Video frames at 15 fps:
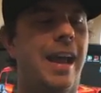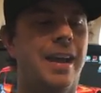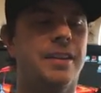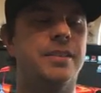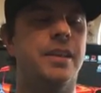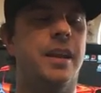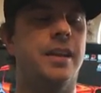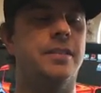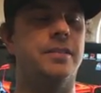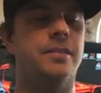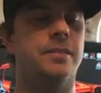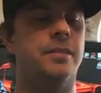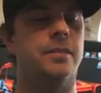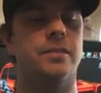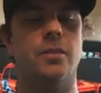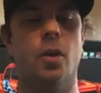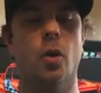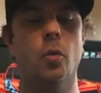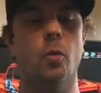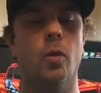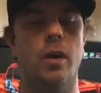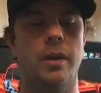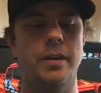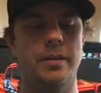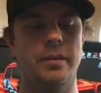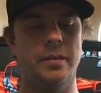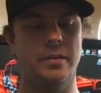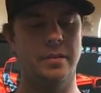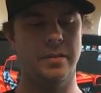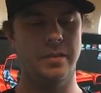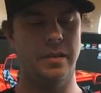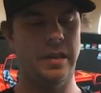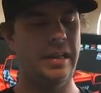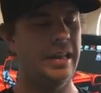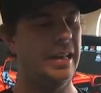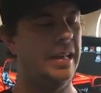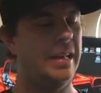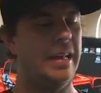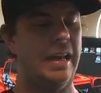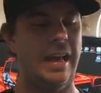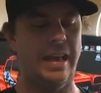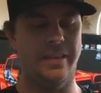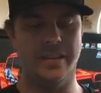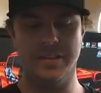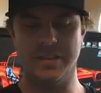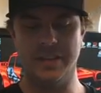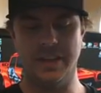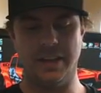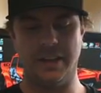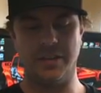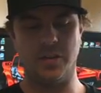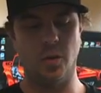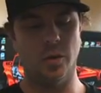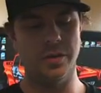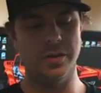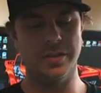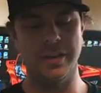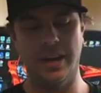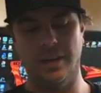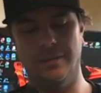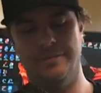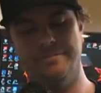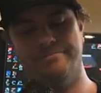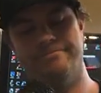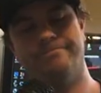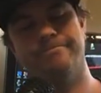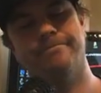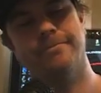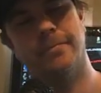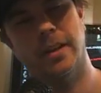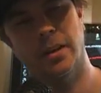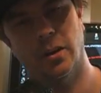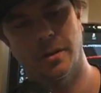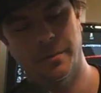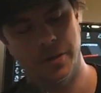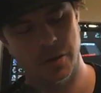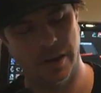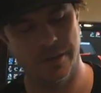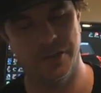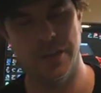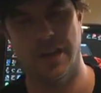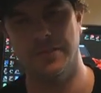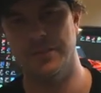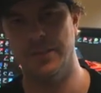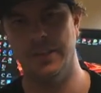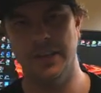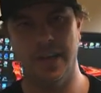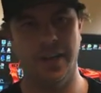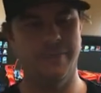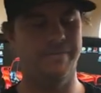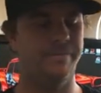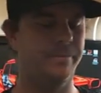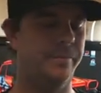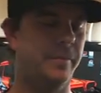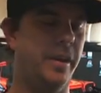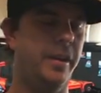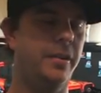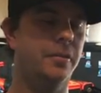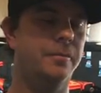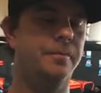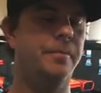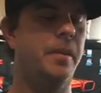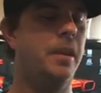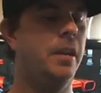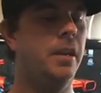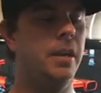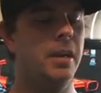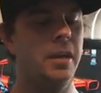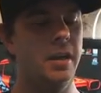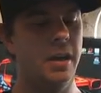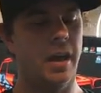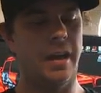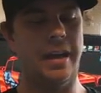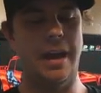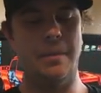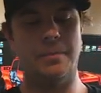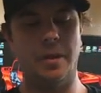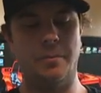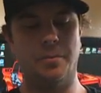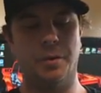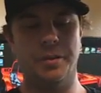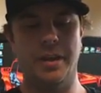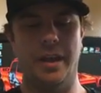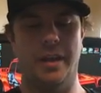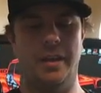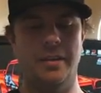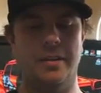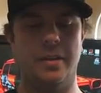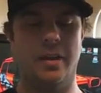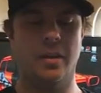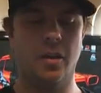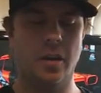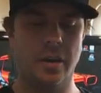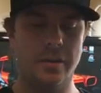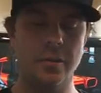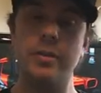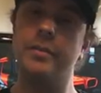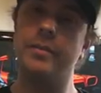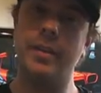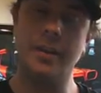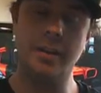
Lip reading: XS01. And this thing is gorgeous. Now, I don't have my drive shafts in yet. I know. I gapped on putting that in, thought, oh, I'll do the